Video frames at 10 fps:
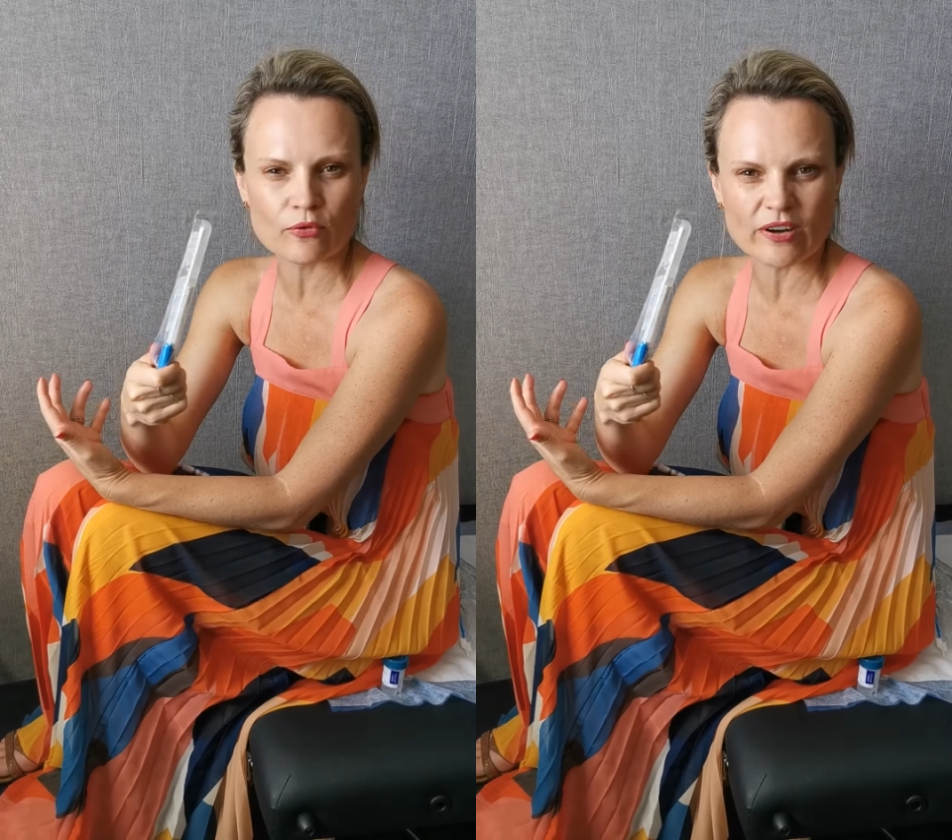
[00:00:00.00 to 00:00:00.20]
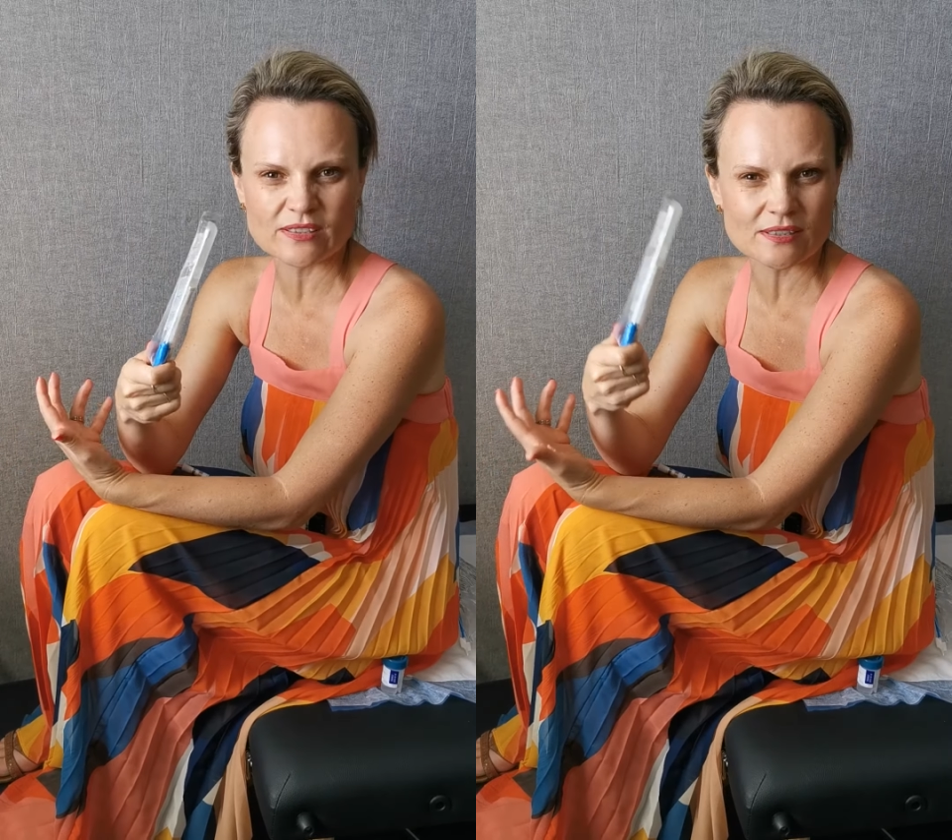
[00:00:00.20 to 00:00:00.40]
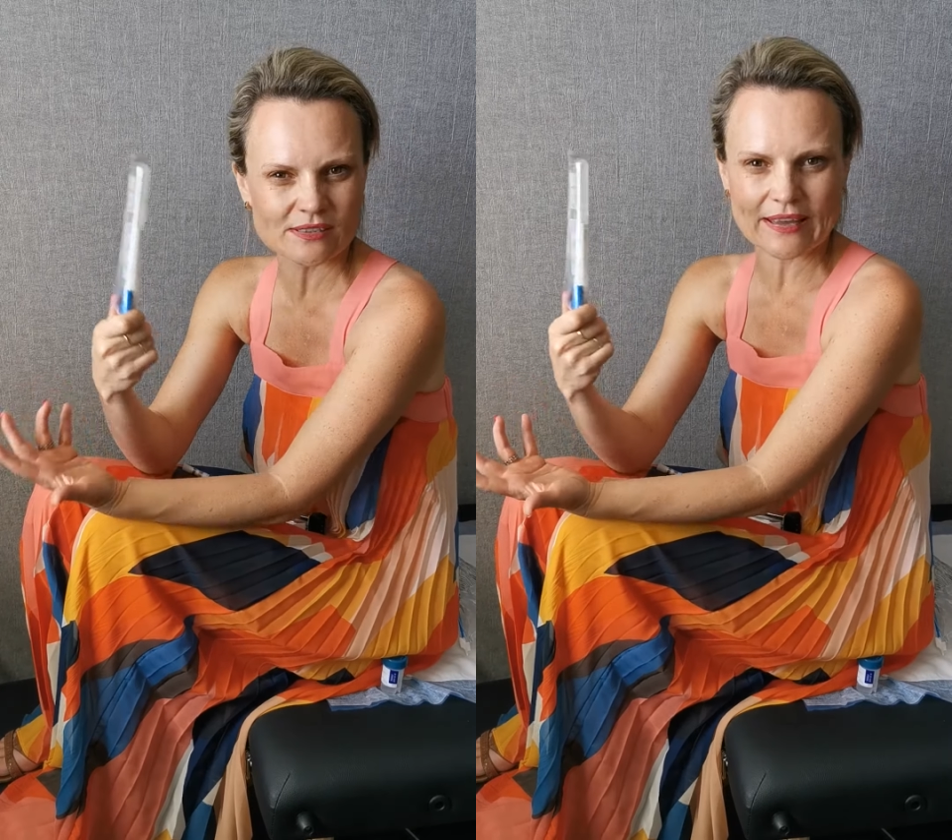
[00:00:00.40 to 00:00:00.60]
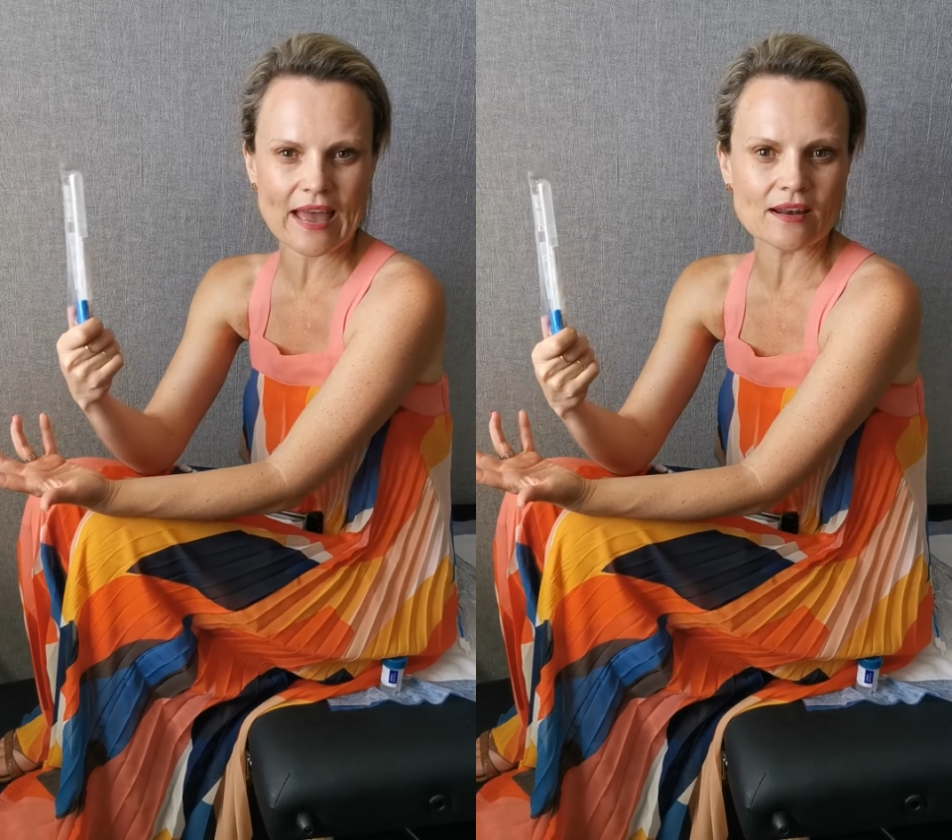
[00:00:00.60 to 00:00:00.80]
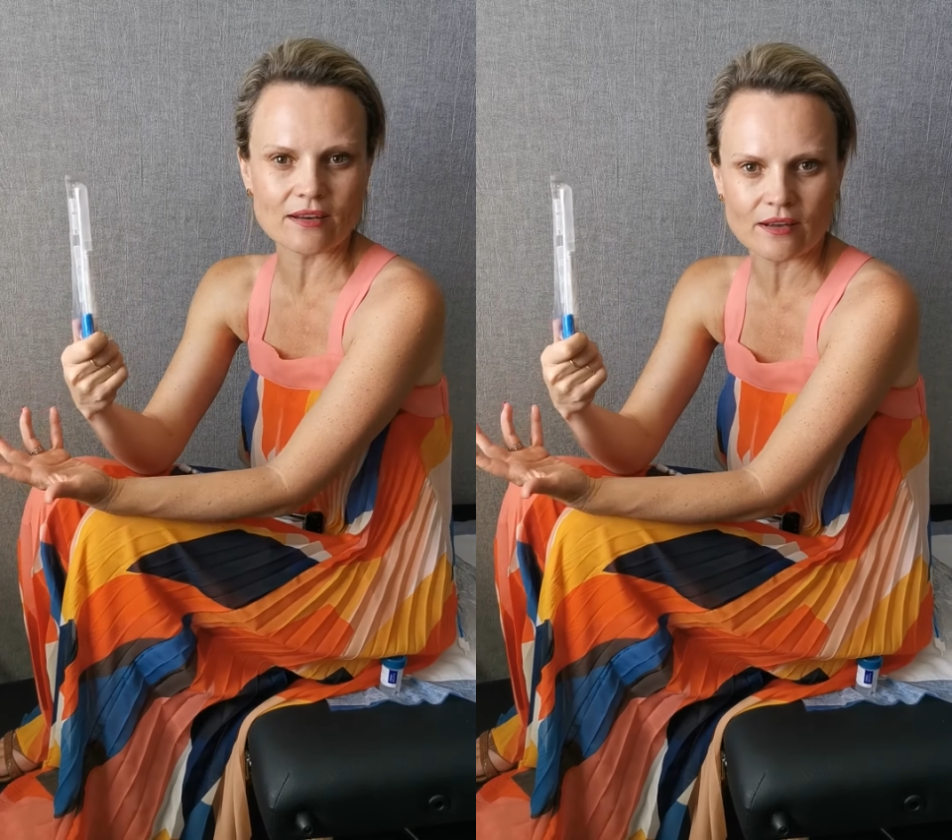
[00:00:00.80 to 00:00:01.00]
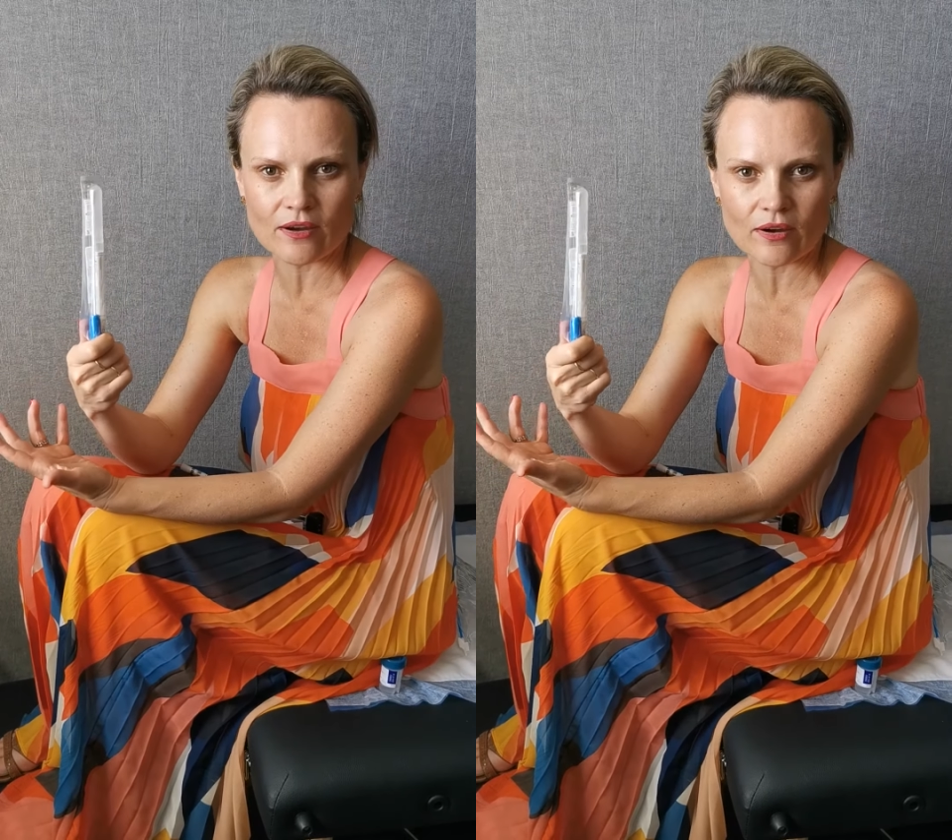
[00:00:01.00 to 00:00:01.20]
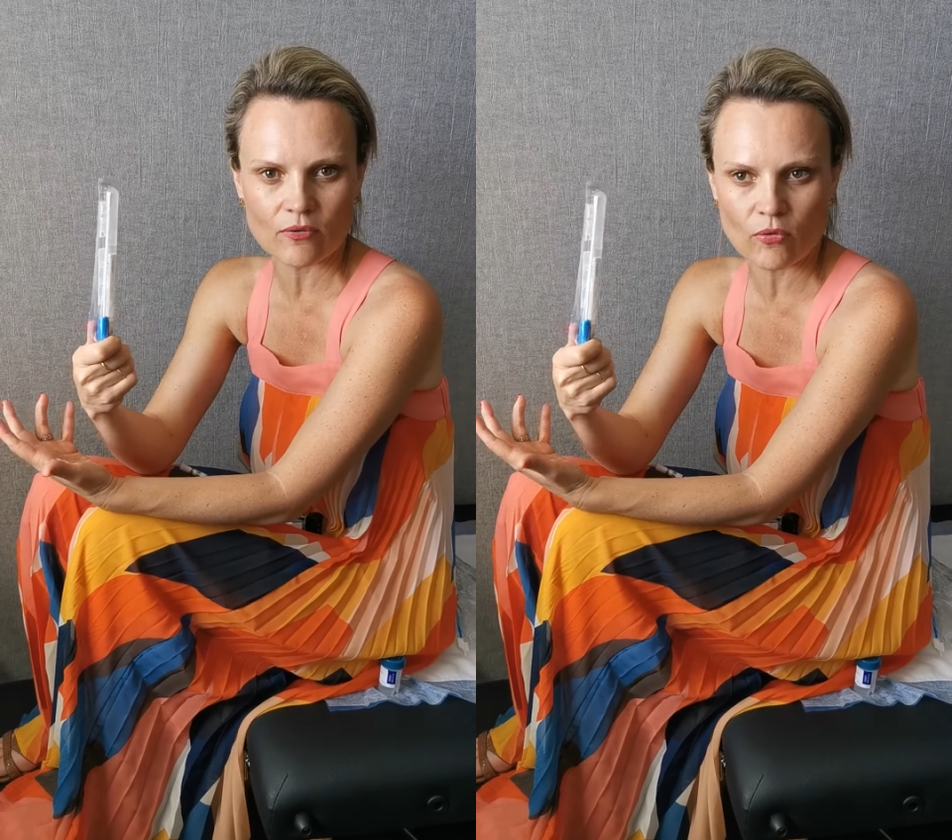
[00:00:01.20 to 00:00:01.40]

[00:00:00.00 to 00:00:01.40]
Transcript: for instance, a candida